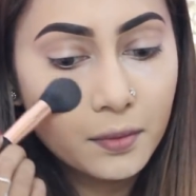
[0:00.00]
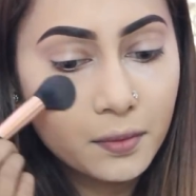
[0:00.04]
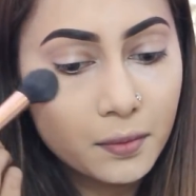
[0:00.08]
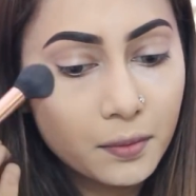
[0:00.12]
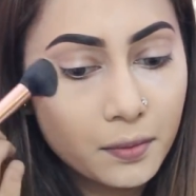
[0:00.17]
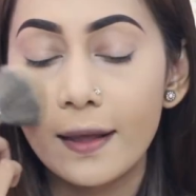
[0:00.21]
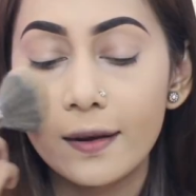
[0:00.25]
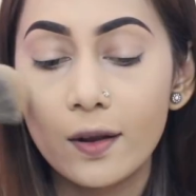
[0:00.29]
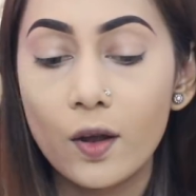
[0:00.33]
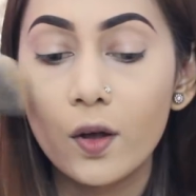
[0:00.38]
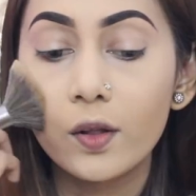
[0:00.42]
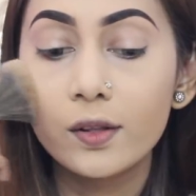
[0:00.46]

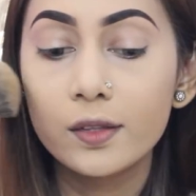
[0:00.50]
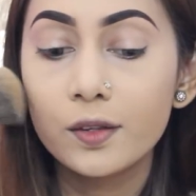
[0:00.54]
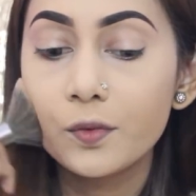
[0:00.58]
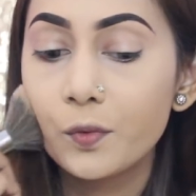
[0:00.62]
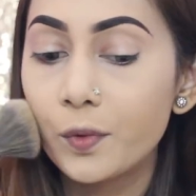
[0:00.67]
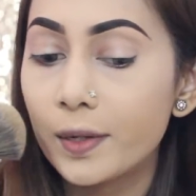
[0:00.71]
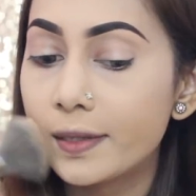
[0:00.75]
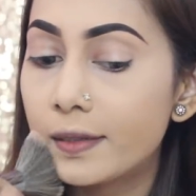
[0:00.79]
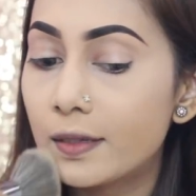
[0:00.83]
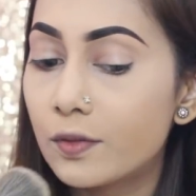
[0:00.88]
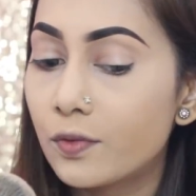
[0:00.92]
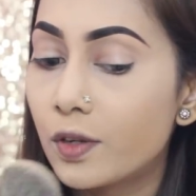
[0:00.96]
And all the
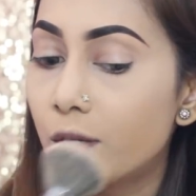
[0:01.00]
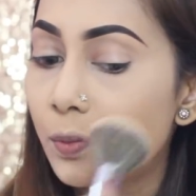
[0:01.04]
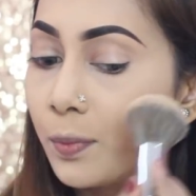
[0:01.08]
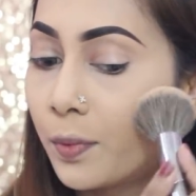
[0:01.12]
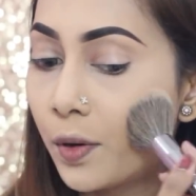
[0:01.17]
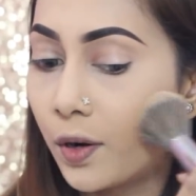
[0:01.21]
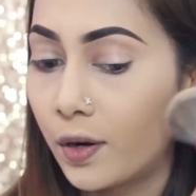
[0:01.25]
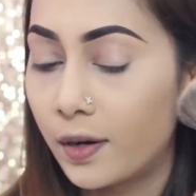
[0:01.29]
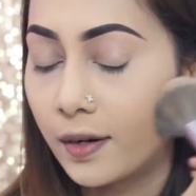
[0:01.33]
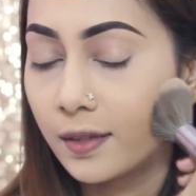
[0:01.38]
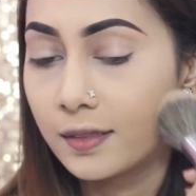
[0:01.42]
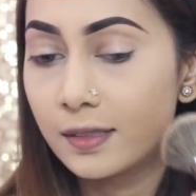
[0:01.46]
Wet n Wild
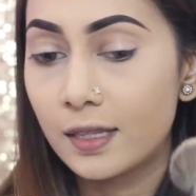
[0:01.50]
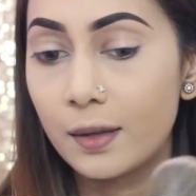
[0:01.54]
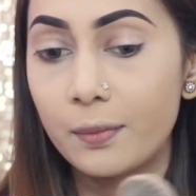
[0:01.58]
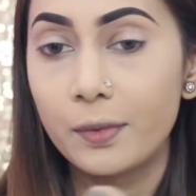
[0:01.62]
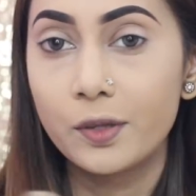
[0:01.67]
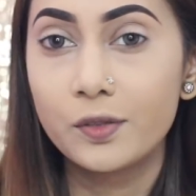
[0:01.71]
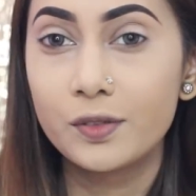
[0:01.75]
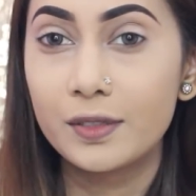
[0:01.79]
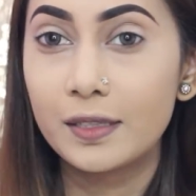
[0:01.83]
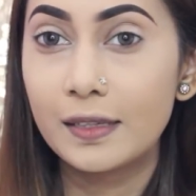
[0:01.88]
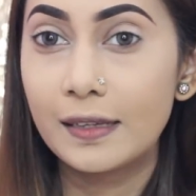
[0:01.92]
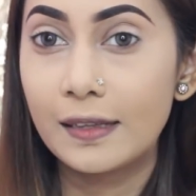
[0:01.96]
products I'm
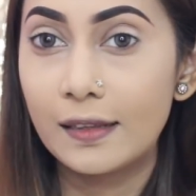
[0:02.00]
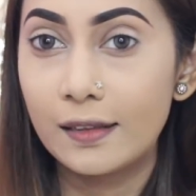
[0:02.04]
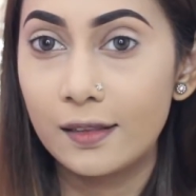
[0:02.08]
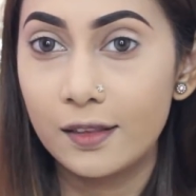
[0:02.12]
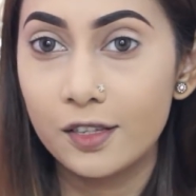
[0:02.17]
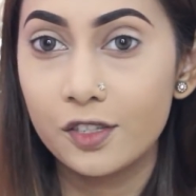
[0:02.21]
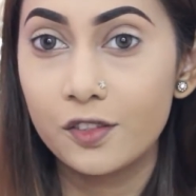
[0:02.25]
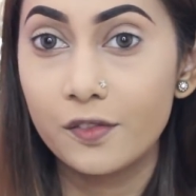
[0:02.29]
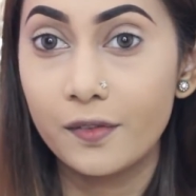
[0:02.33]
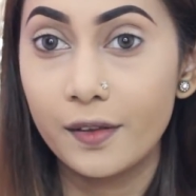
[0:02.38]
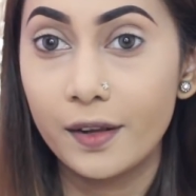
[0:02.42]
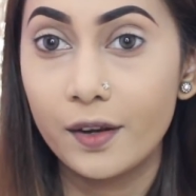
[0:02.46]
using in
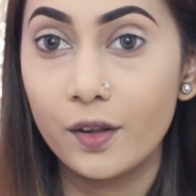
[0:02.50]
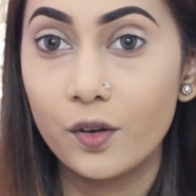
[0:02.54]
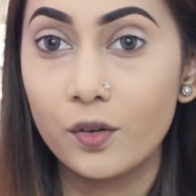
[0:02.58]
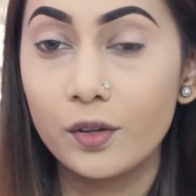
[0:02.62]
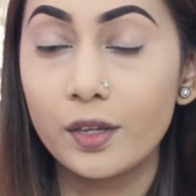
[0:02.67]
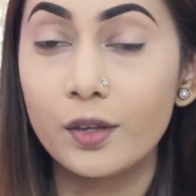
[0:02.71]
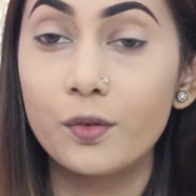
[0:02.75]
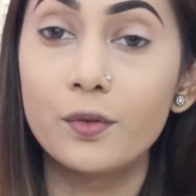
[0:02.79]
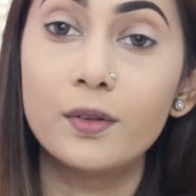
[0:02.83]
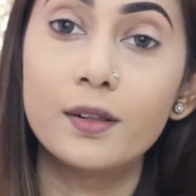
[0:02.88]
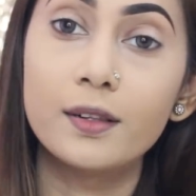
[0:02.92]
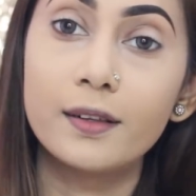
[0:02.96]
this video,
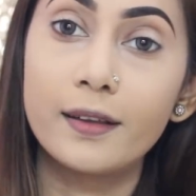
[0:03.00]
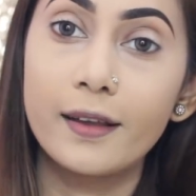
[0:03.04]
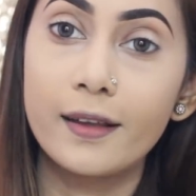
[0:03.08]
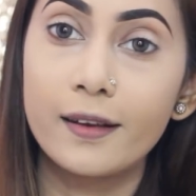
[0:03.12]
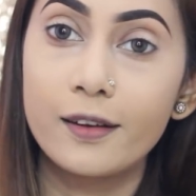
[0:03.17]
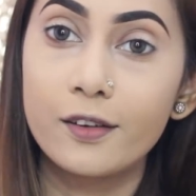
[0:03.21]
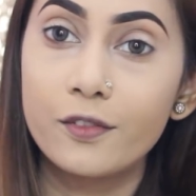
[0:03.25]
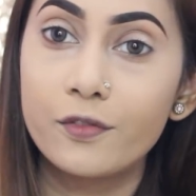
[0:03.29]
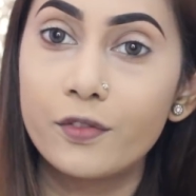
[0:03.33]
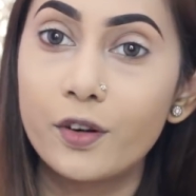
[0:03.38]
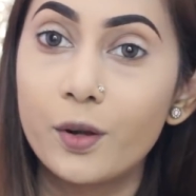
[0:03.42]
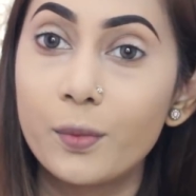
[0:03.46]
you will
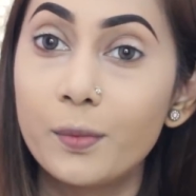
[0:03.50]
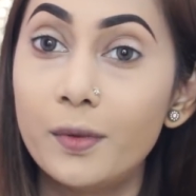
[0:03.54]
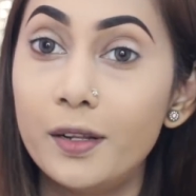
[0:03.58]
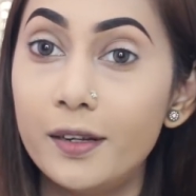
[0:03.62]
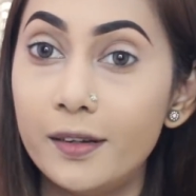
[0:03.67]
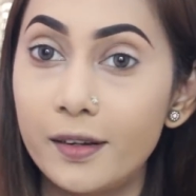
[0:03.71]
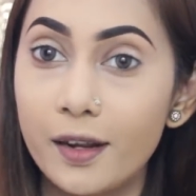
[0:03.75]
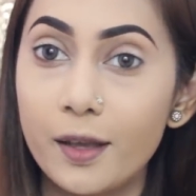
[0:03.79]
get it from Lyra